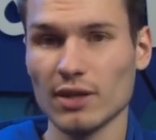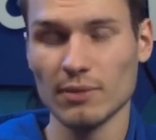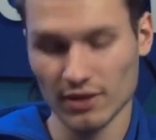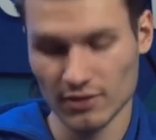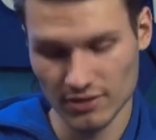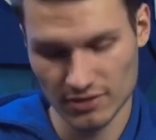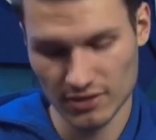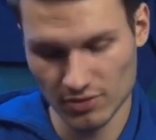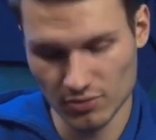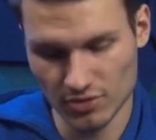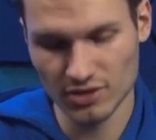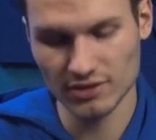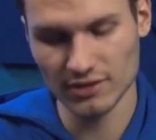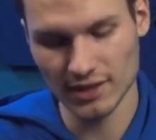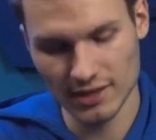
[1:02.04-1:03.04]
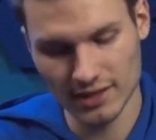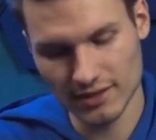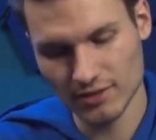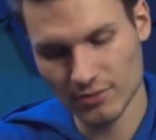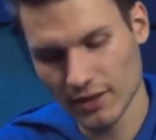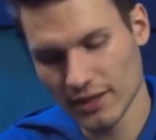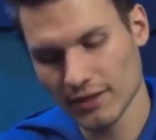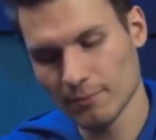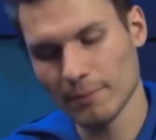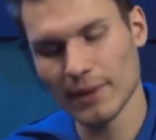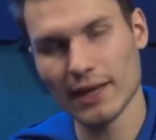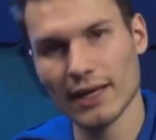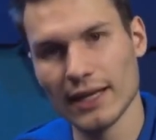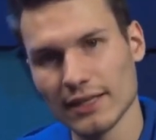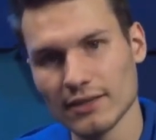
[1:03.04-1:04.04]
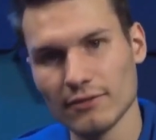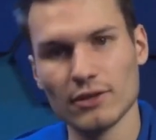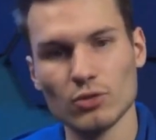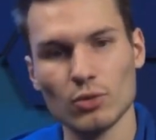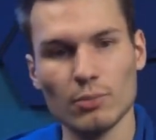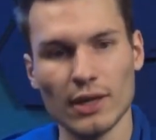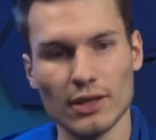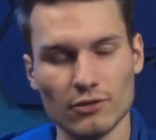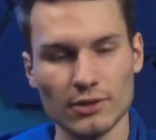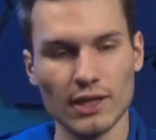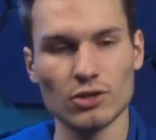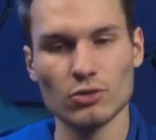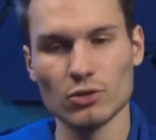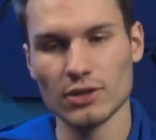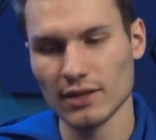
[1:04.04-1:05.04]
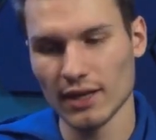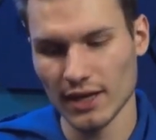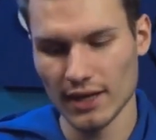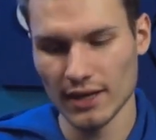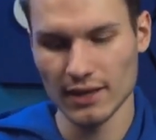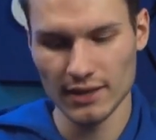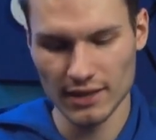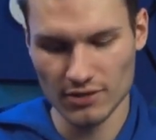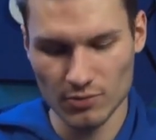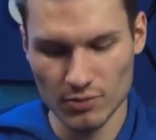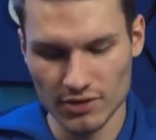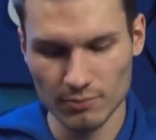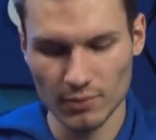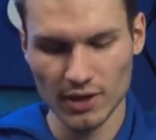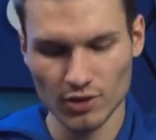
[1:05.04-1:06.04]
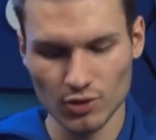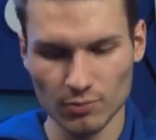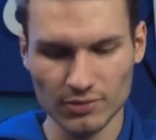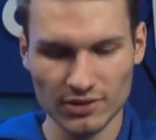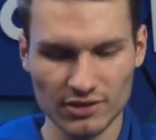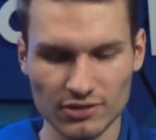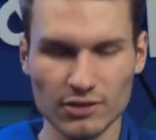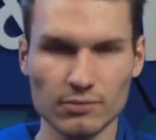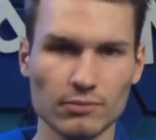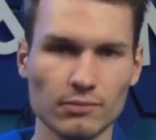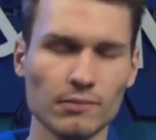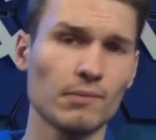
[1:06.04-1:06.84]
about a solution that integrates many individual manufacturers into a smart home system.